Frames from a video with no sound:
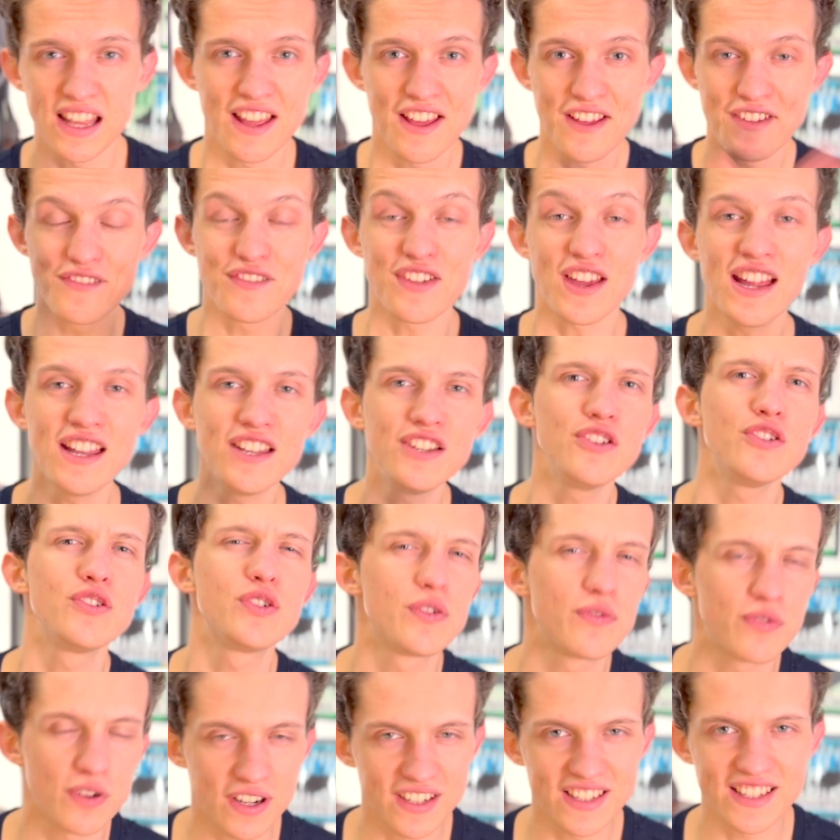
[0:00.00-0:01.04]
then you should
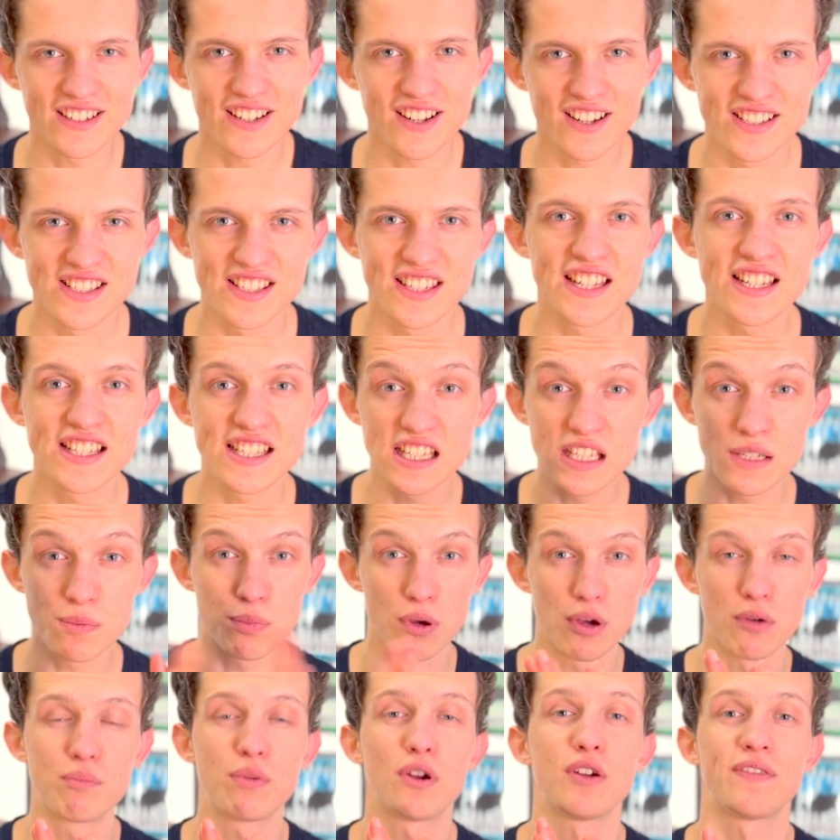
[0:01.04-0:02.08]
find it nice and easy to
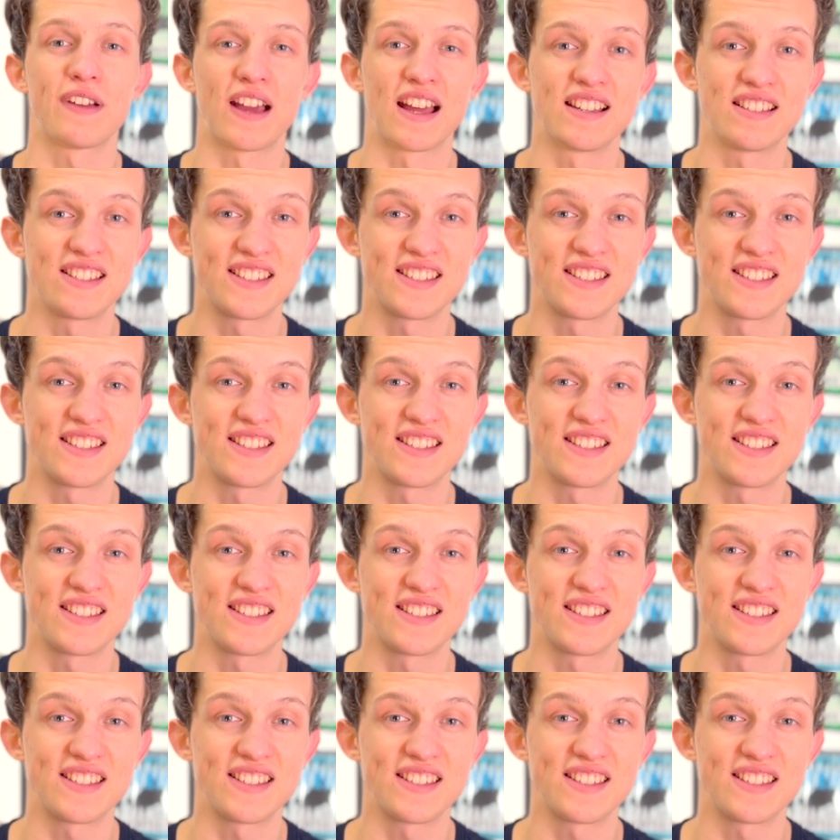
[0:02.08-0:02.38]
put both hands